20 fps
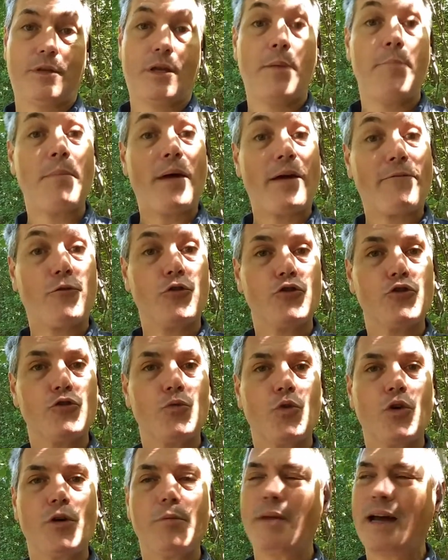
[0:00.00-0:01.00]
My first
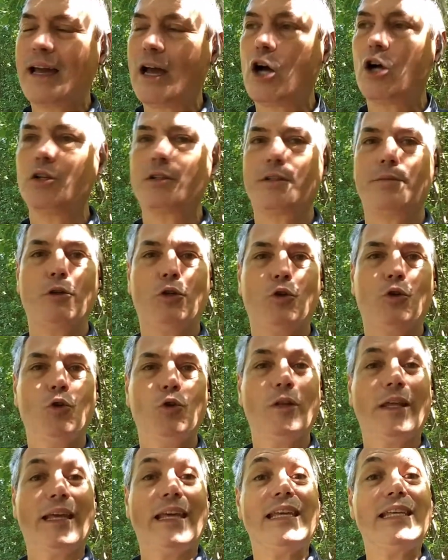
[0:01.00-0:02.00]
one, my ultimate
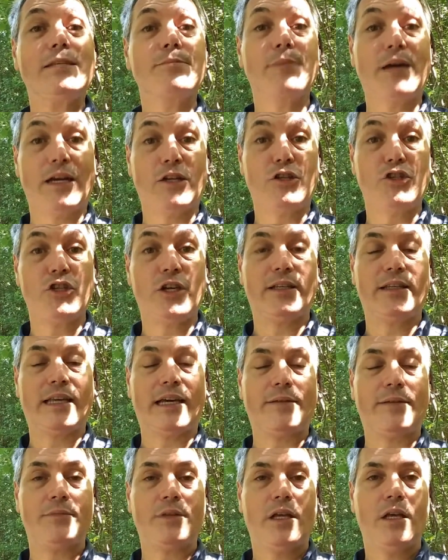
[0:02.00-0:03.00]
tool is my agenda.